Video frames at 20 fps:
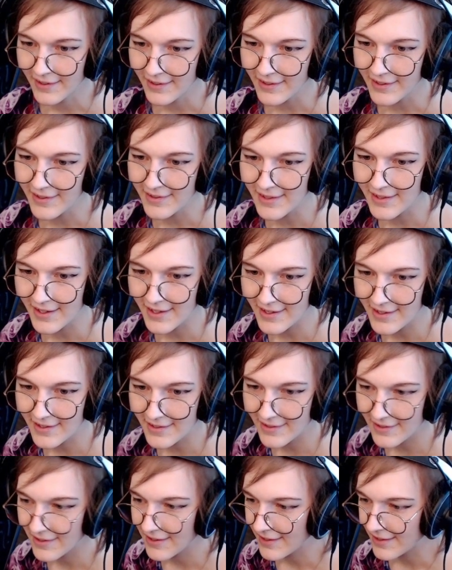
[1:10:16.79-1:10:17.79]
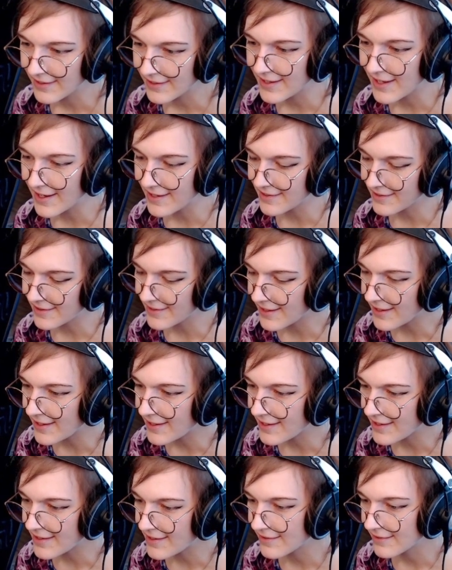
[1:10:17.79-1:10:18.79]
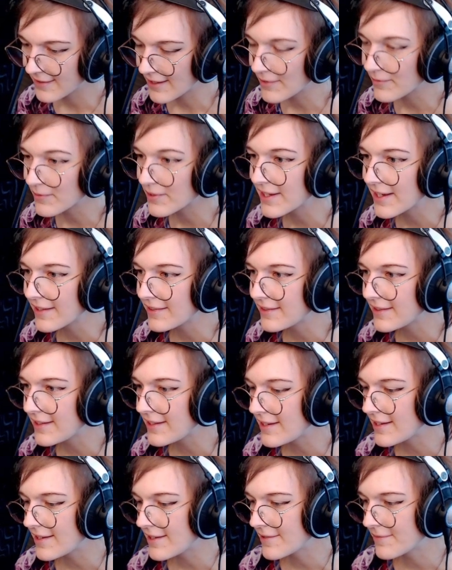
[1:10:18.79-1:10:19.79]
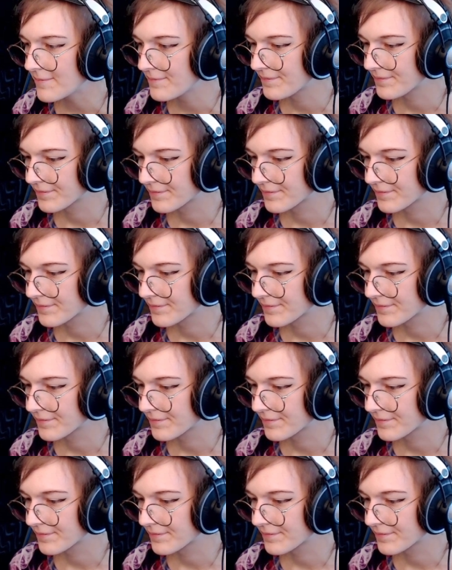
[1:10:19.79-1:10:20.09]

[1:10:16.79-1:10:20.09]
and then get I want to get the